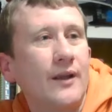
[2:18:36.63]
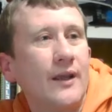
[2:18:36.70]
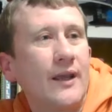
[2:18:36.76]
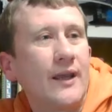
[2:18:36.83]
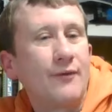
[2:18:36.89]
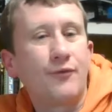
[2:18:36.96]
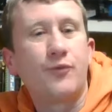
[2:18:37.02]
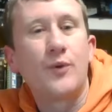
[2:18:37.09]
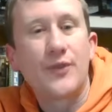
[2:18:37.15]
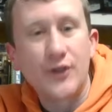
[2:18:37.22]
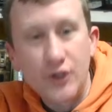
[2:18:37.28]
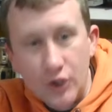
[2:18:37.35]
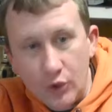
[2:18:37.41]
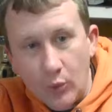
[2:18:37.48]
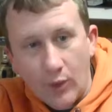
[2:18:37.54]
if with the
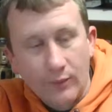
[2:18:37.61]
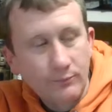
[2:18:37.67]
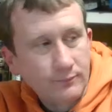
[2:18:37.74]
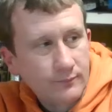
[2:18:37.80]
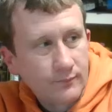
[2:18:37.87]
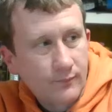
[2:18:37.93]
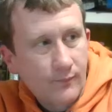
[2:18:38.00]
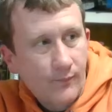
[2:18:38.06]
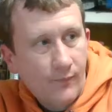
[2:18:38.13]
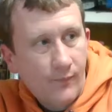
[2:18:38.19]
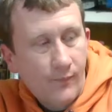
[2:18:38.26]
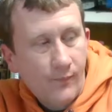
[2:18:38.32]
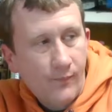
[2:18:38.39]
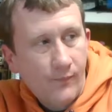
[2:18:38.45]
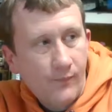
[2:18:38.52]
new one,
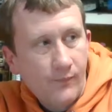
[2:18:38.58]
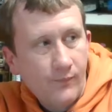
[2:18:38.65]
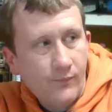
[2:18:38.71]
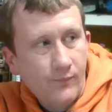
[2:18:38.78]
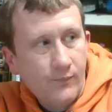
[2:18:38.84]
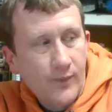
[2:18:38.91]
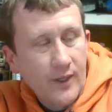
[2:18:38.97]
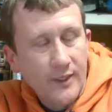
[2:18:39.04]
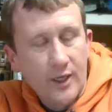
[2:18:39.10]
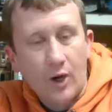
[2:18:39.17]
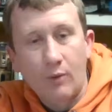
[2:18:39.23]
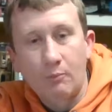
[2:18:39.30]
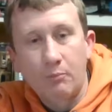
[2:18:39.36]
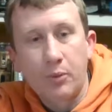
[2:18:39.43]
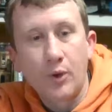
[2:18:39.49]
I
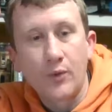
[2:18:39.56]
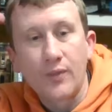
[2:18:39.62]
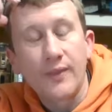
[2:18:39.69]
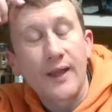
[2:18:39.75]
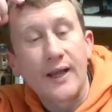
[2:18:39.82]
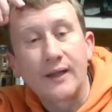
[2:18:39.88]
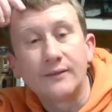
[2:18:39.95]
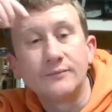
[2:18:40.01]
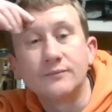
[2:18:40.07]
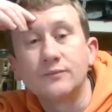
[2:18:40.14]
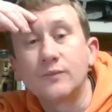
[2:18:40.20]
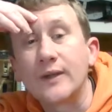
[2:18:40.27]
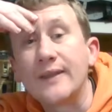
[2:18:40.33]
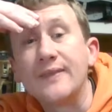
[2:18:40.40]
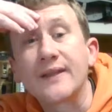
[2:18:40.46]
can't put that
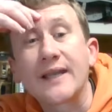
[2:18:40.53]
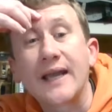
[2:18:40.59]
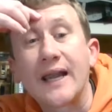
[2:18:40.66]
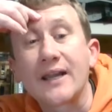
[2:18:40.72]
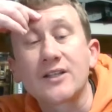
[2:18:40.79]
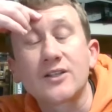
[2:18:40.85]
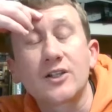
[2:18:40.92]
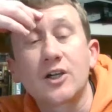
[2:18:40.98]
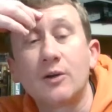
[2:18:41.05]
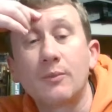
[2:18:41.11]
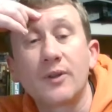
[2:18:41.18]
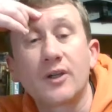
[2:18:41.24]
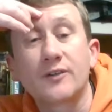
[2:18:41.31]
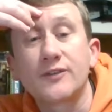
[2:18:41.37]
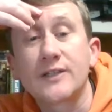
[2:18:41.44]
in the Kallax and I can't
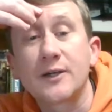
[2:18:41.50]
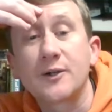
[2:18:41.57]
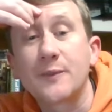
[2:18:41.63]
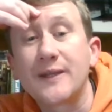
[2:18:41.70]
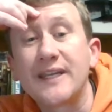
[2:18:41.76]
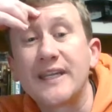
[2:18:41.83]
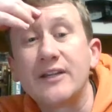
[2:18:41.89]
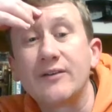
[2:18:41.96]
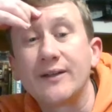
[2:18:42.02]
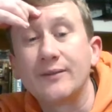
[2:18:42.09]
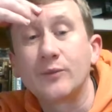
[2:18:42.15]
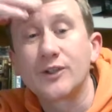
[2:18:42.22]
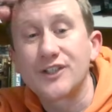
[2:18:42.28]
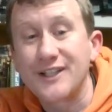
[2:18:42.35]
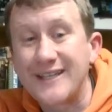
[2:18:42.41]
put the Eiffel Tower anywhere near it.
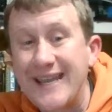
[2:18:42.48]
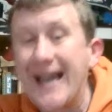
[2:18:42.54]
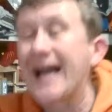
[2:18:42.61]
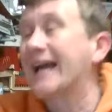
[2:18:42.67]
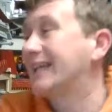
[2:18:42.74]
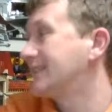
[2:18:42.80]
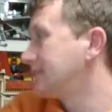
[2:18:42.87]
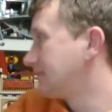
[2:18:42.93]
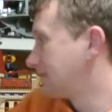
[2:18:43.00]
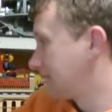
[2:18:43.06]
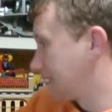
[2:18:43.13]
Whereas I can